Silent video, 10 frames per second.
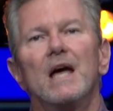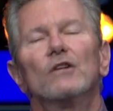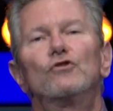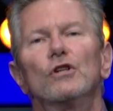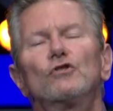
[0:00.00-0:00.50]

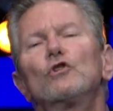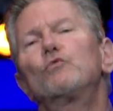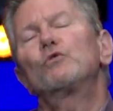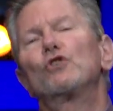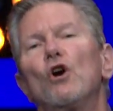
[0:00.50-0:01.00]
Jesus
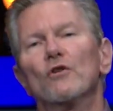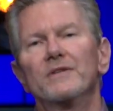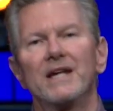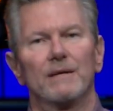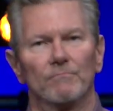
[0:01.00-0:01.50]
was called
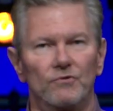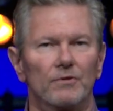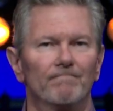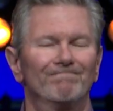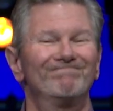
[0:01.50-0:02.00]

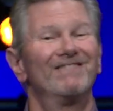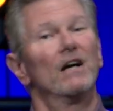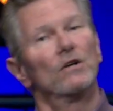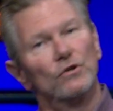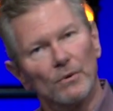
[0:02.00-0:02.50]
names.
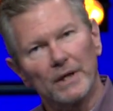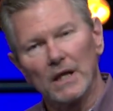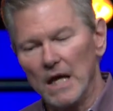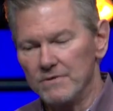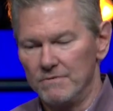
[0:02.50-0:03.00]
You're a
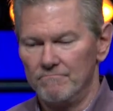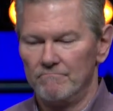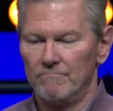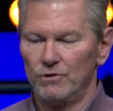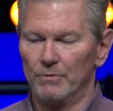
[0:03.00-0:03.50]
glutton,
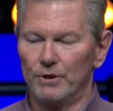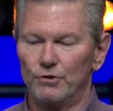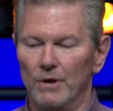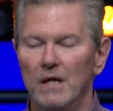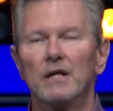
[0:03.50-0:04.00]
you're a
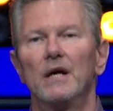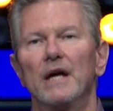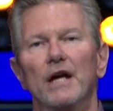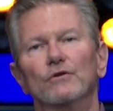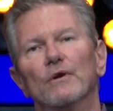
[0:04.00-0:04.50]
drunk,
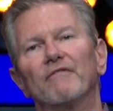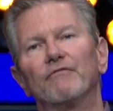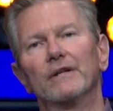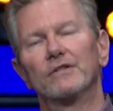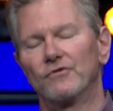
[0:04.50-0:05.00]
and you're a
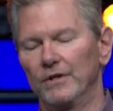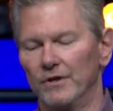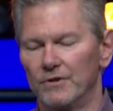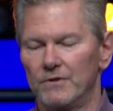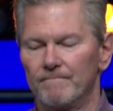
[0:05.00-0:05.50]
friend of
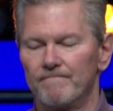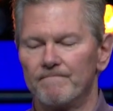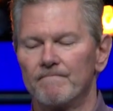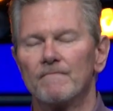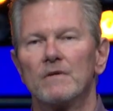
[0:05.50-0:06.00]
sinners.
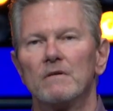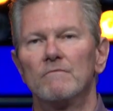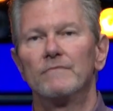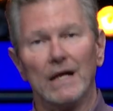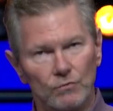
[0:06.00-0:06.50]

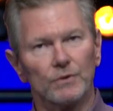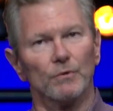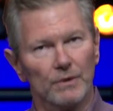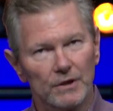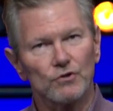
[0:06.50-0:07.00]
That's what the
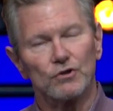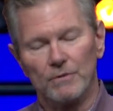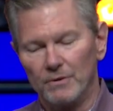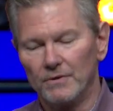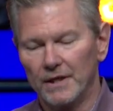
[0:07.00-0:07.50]
religious
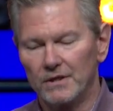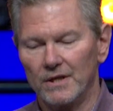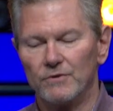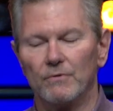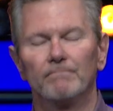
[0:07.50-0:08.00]
community
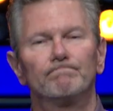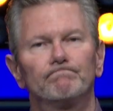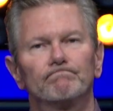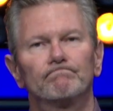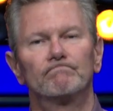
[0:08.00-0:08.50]
said to him.
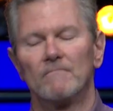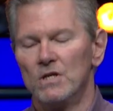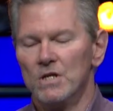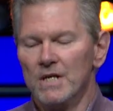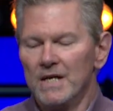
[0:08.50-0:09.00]

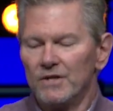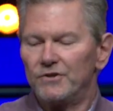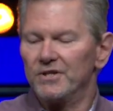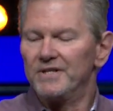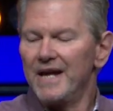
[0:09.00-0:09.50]

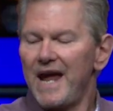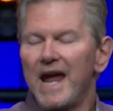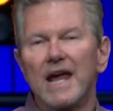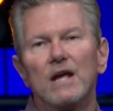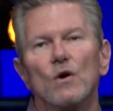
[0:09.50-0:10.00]

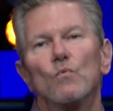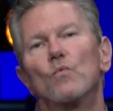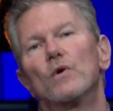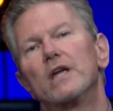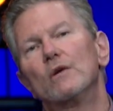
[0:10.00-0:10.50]
Today,
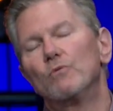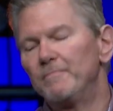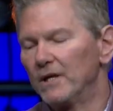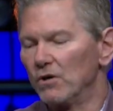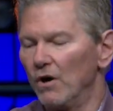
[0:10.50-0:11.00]
he would
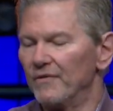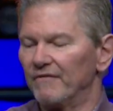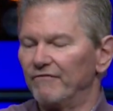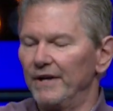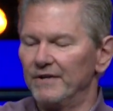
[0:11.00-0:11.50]
be called the
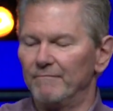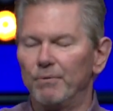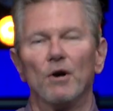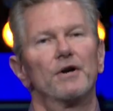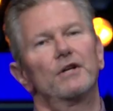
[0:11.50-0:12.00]
friend of
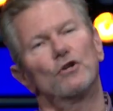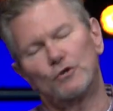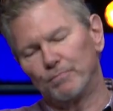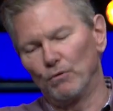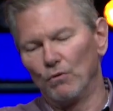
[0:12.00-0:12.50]

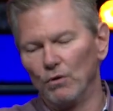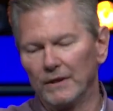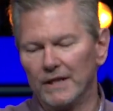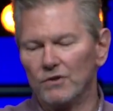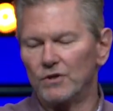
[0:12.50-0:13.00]
partiers,
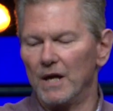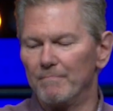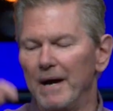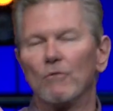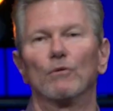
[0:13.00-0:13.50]
parolees,
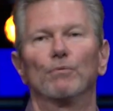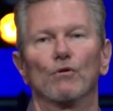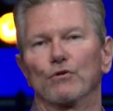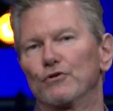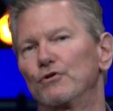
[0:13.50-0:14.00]
and power
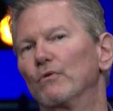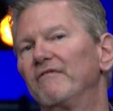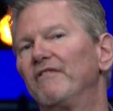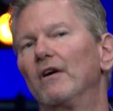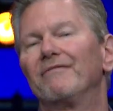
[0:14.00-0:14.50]
brokers who are
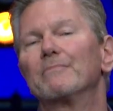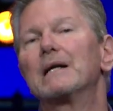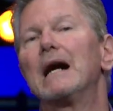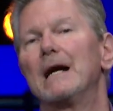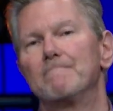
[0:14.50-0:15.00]
far from
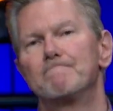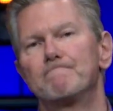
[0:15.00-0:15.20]
God.